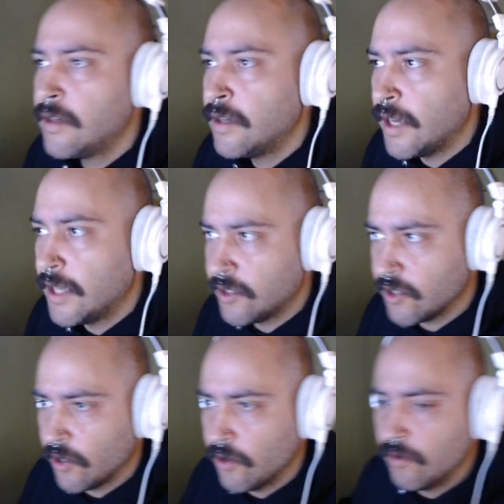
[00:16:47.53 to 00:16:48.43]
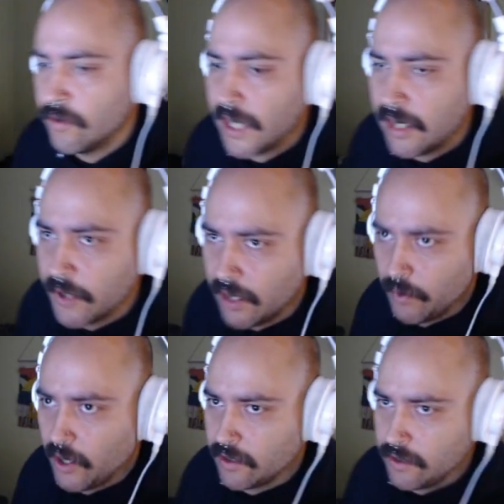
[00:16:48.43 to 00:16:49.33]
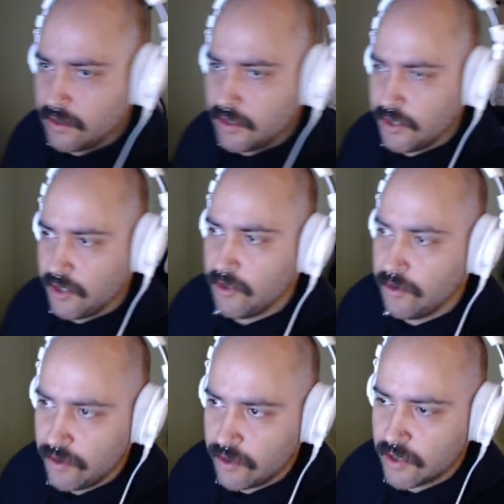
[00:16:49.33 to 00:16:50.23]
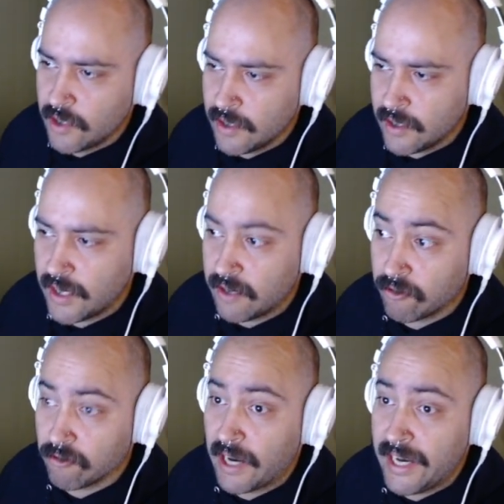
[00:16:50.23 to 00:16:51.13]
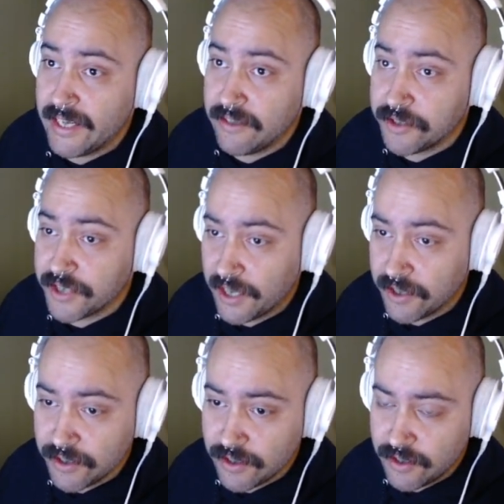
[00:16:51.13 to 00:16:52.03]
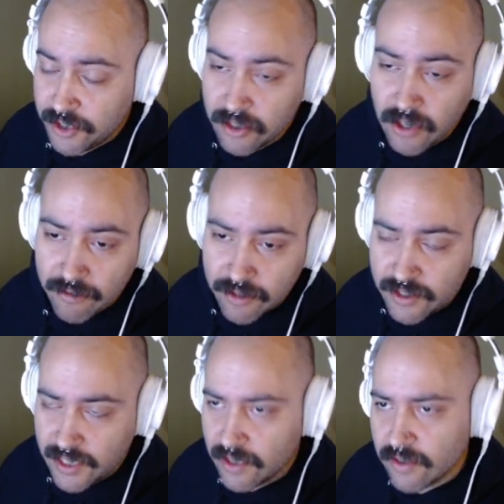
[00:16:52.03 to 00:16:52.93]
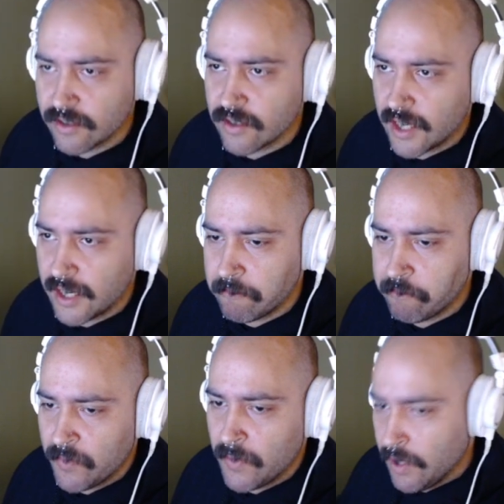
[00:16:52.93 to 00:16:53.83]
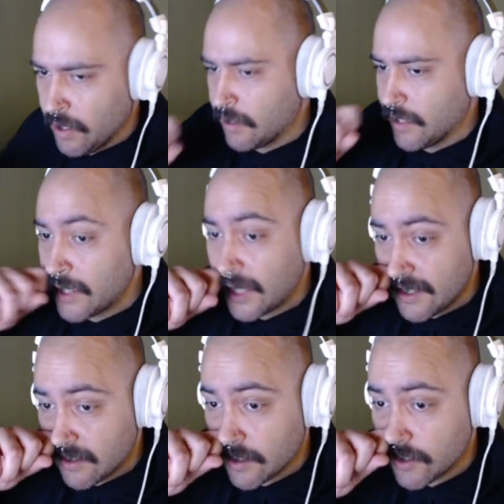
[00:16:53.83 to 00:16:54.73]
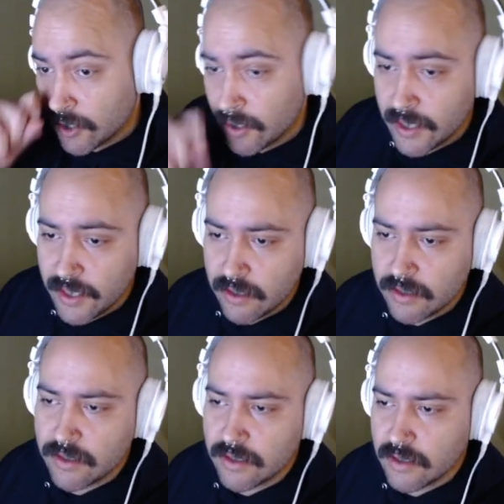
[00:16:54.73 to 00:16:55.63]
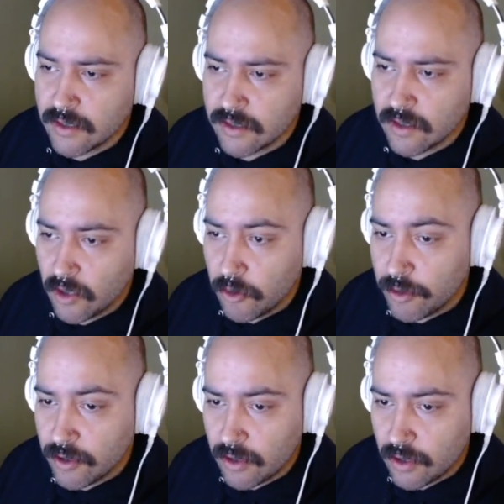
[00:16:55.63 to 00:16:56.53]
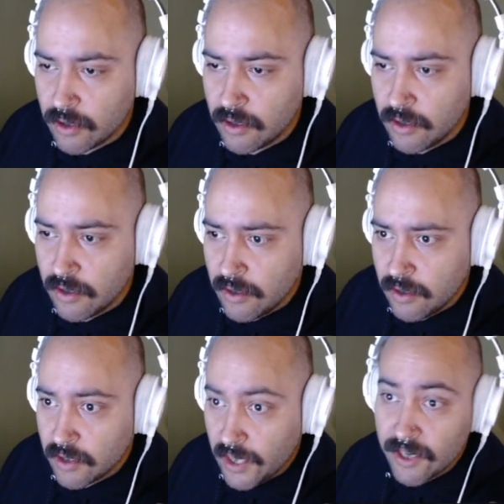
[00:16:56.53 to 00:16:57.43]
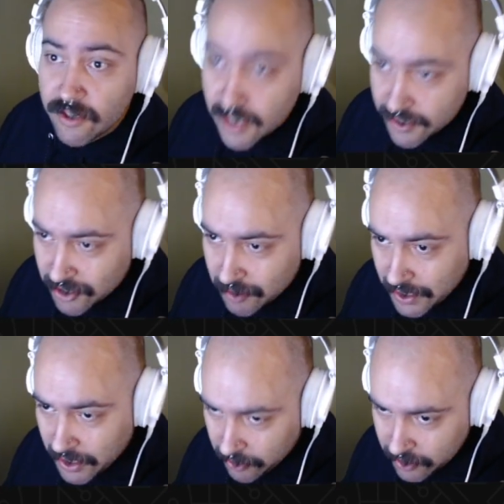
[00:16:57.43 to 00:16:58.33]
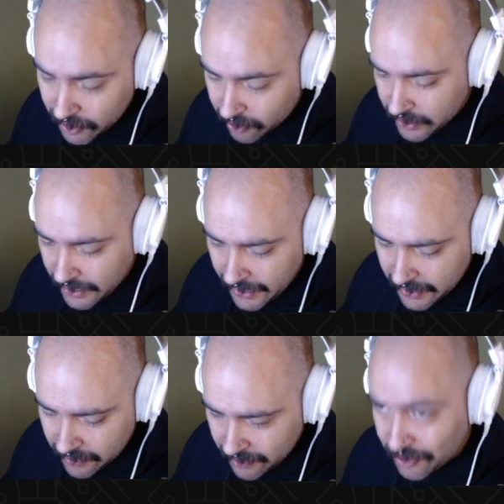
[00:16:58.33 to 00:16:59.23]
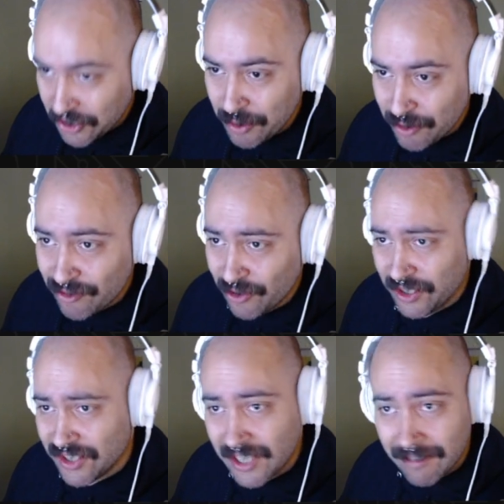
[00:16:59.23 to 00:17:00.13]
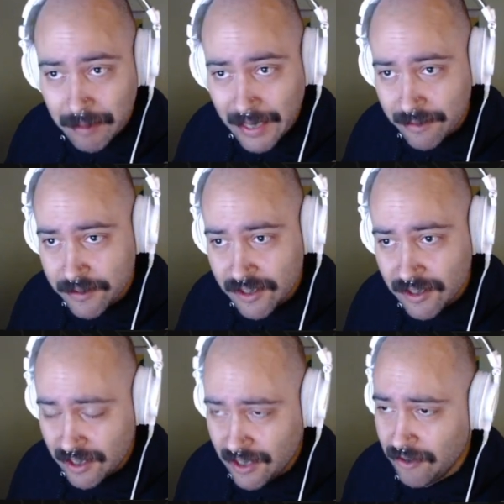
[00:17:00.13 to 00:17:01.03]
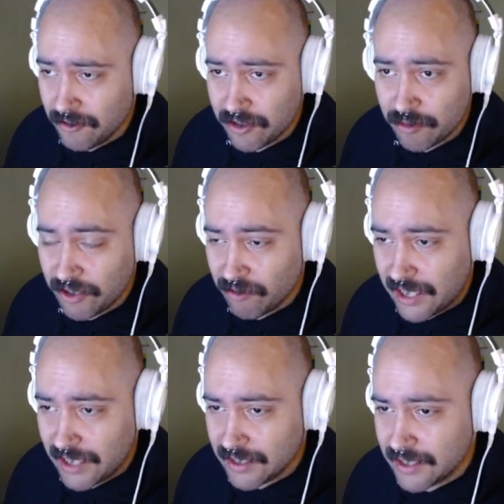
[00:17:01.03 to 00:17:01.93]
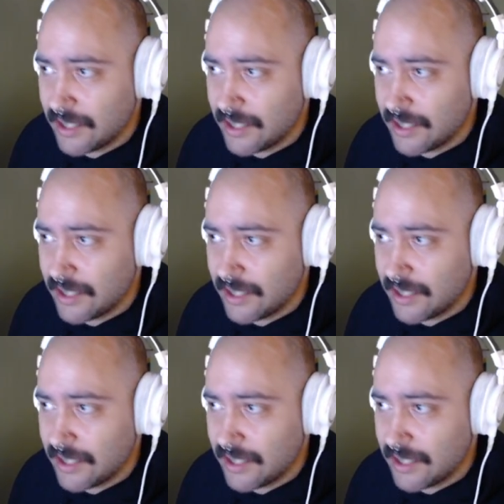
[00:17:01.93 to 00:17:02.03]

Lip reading: And so the canopy height model is used at a variety of scales, geographic scales. The Getty sensor is this global LiDAR sensor being used to create global forest cover maps, which is pretty wild.